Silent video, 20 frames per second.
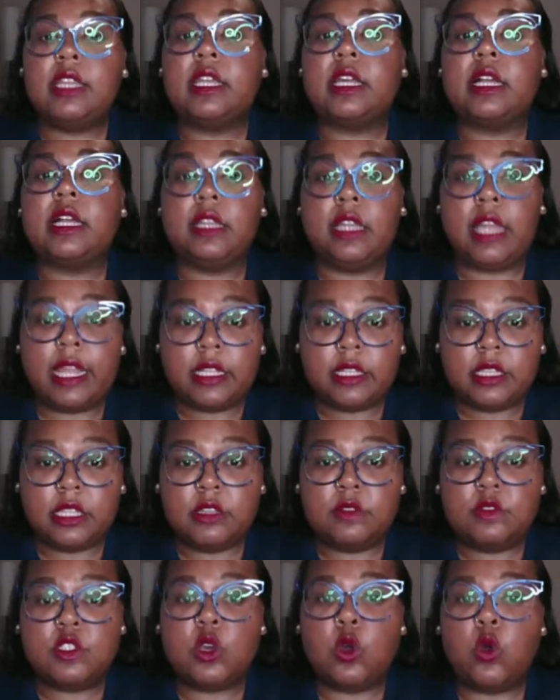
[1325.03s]
the
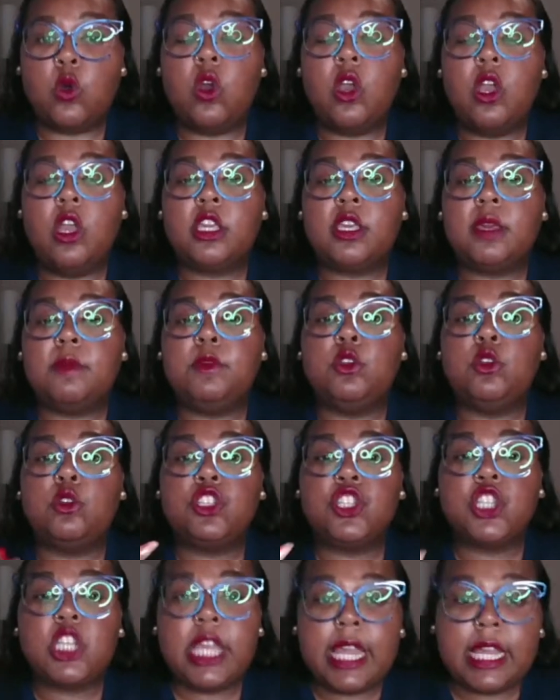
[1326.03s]
collective. So communal
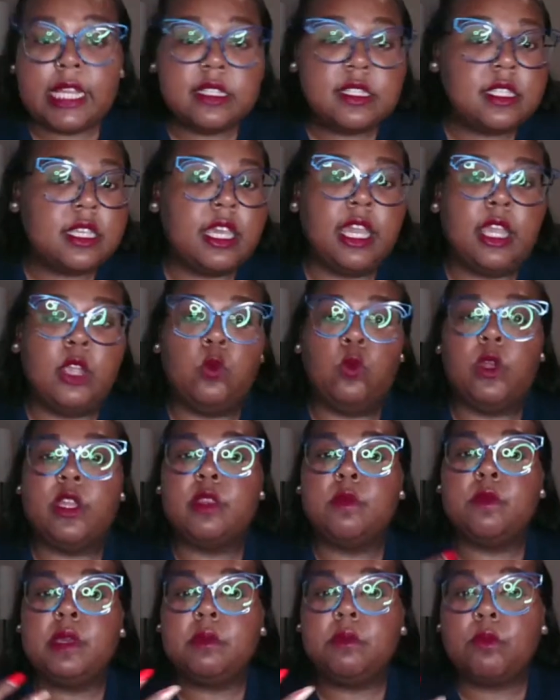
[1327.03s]
chanting,
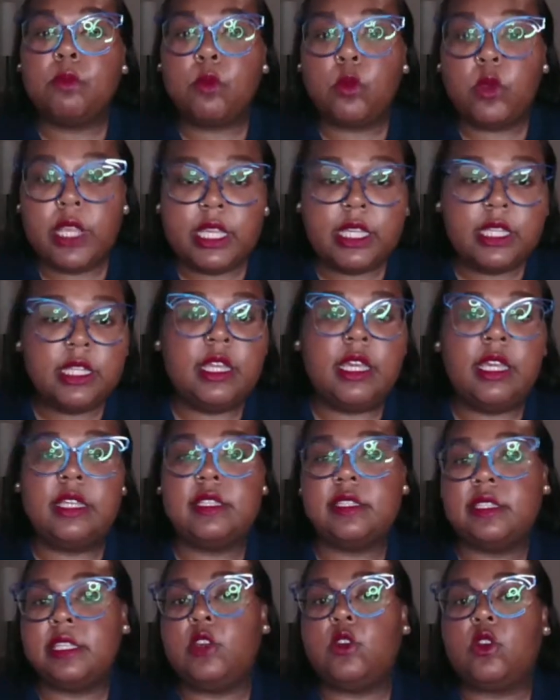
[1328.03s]
rhythmic breathing,
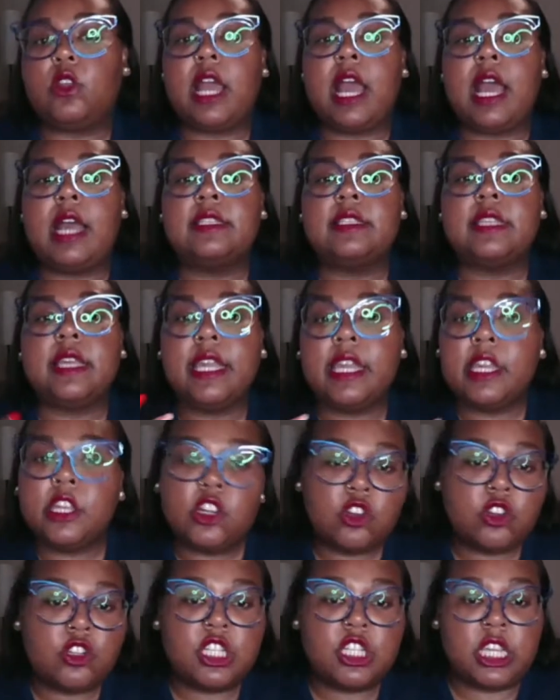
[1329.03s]
synchronized
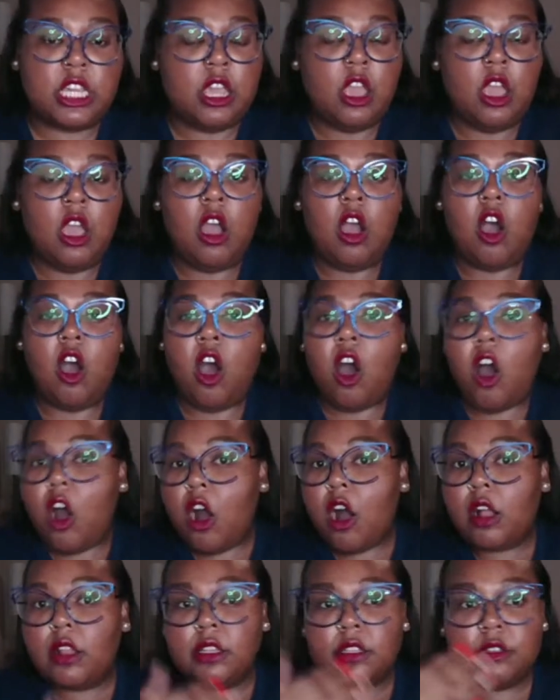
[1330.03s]
energy,
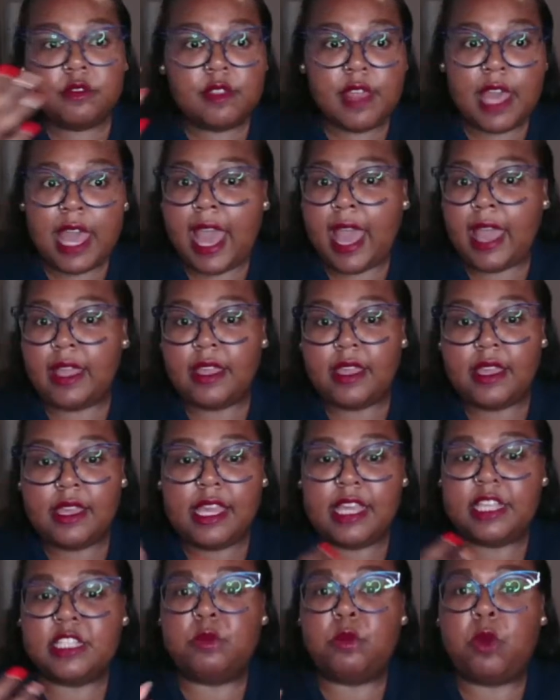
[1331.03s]
all of that
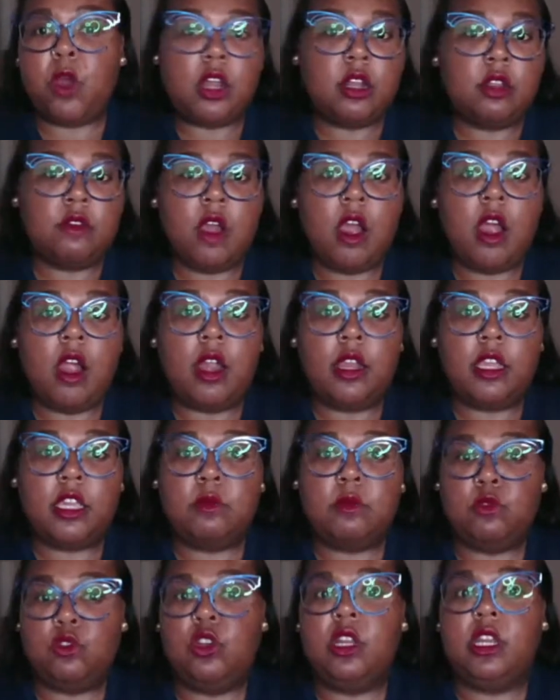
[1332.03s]
is a part of our
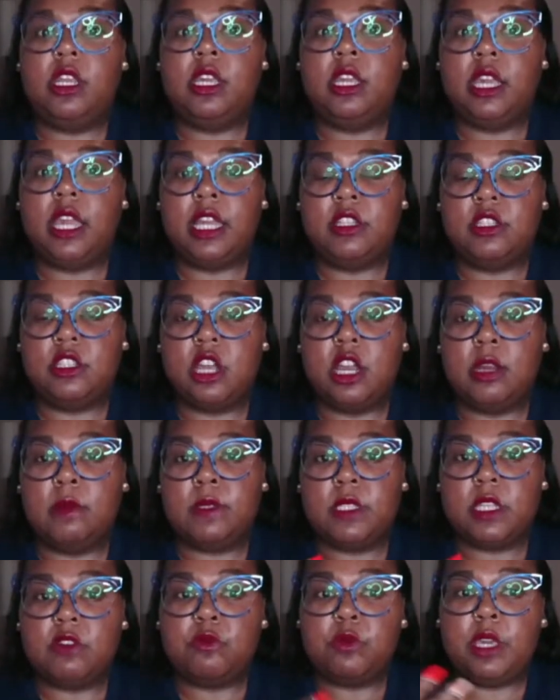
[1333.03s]
community in
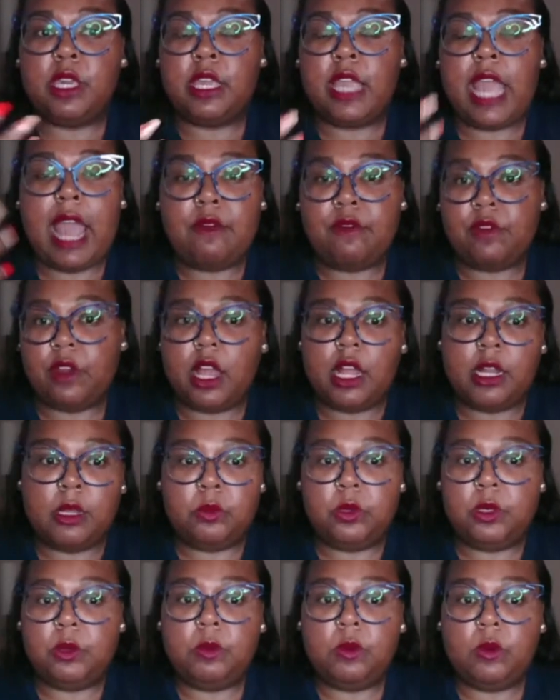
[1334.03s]
terms of being Africana
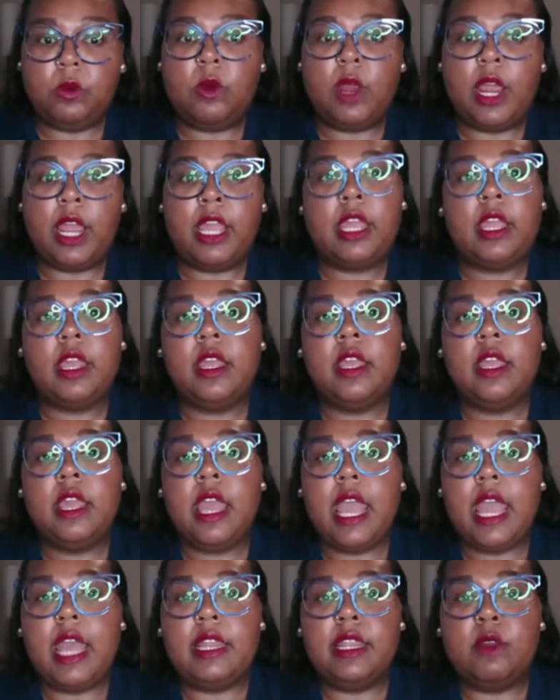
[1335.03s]
people, right?
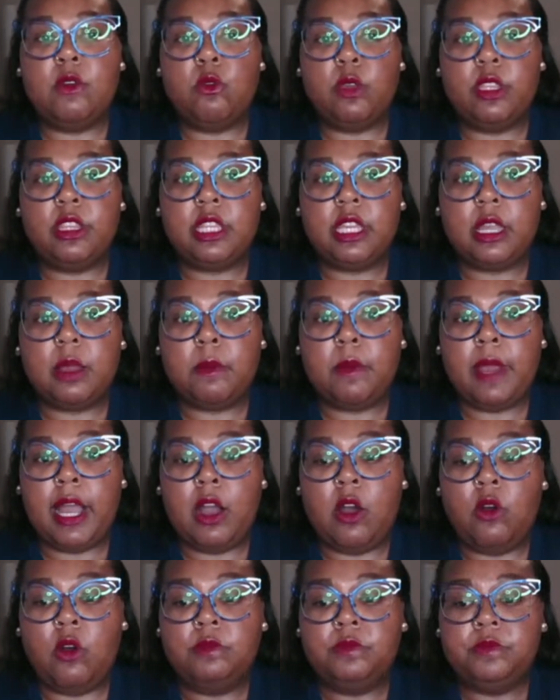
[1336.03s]
And then when we think
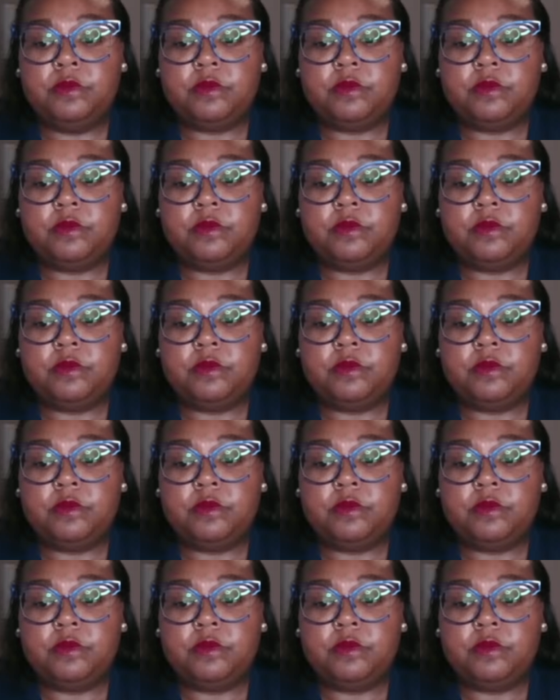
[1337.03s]
about